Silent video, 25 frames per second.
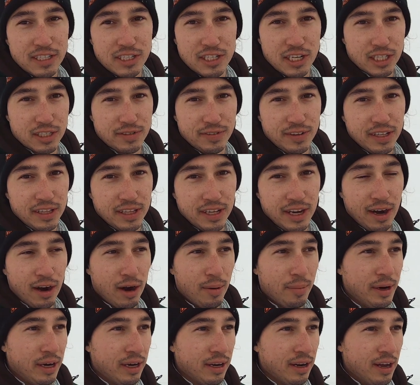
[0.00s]
six feet in the air. I
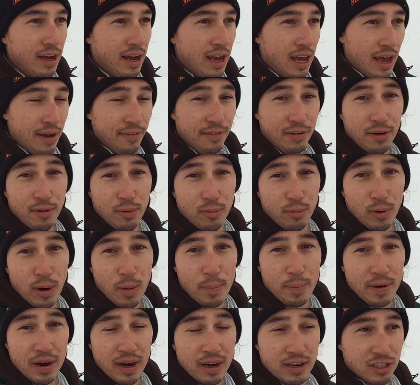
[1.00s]
mean, if you're
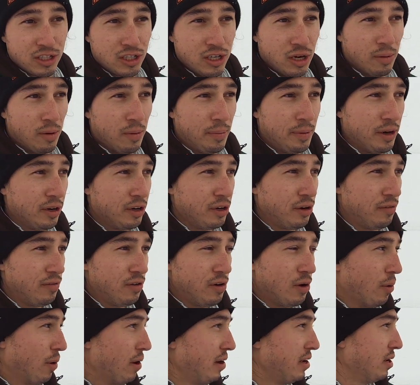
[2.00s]
ripping on a snowmobile and you have
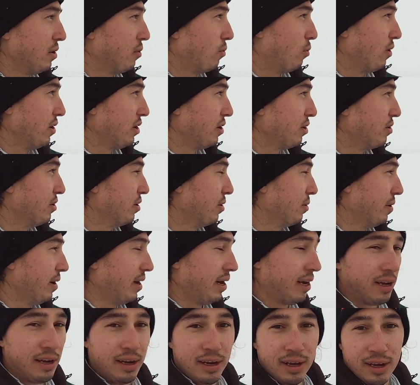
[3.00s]
no idea what you're
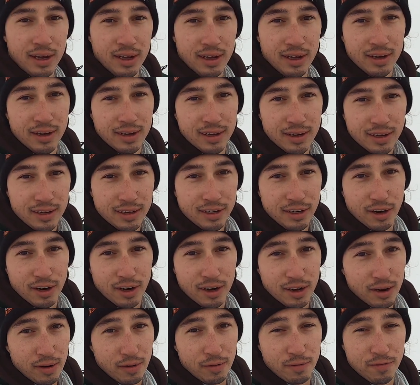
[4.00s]
doing, you're
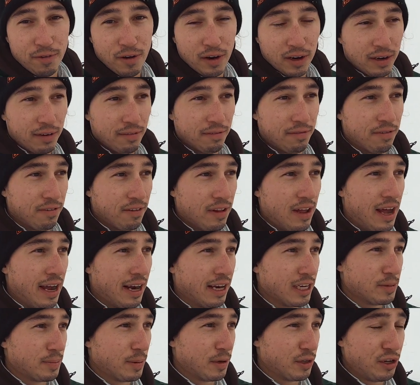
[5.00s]
gonna go flying,
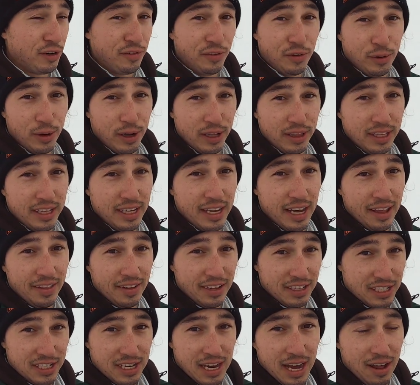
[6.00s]
especially if you hit the end
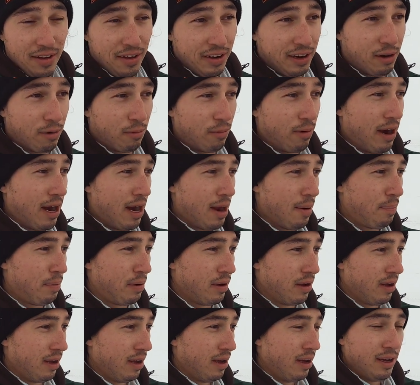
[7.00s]
that's not like a ramp.
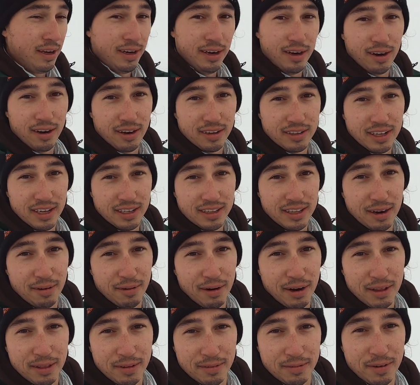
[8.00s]
You're going to take that
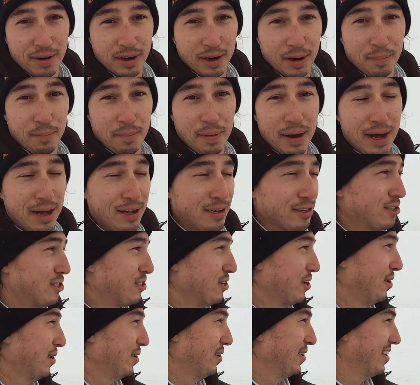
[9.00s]
right in the mouth.
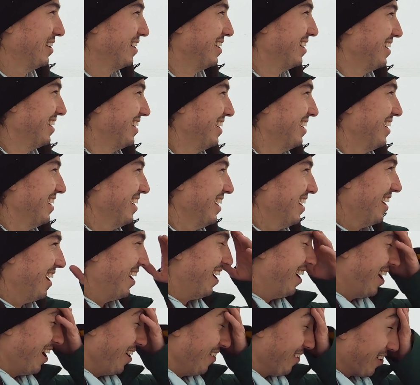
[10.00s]
So, all right,
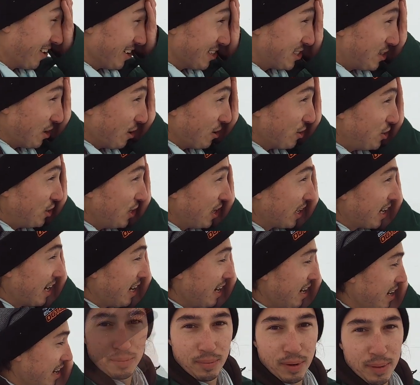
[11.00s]
we're going to start
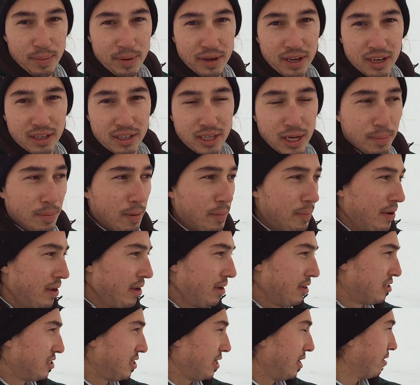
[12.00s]
jigging. Maybe get a tip up
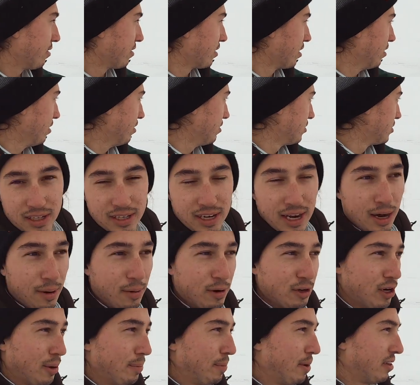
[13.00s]
in, see how it goes. Kind of
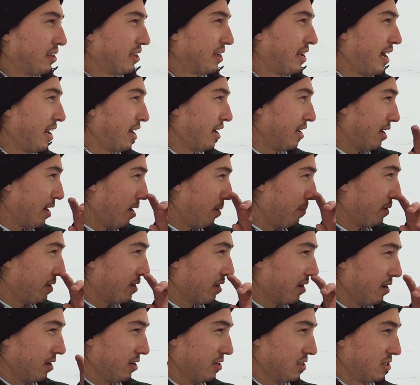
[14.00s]
wish I brought the Canon now
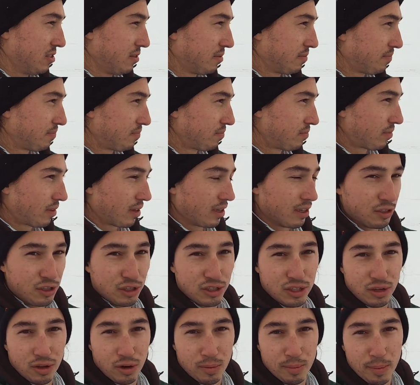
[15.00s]
because it's
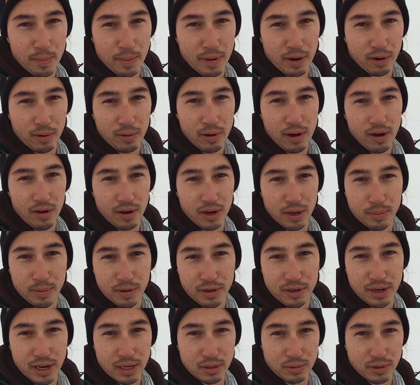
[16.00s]
just a little bit better quality, but
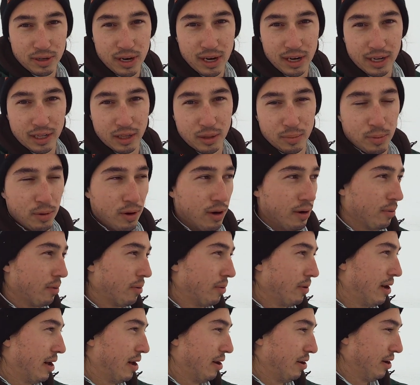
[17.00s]
you guys will kind of get the point when
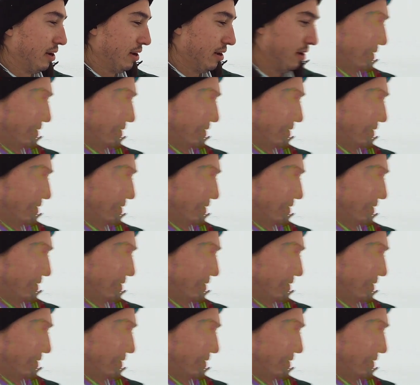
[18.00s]
we're out here.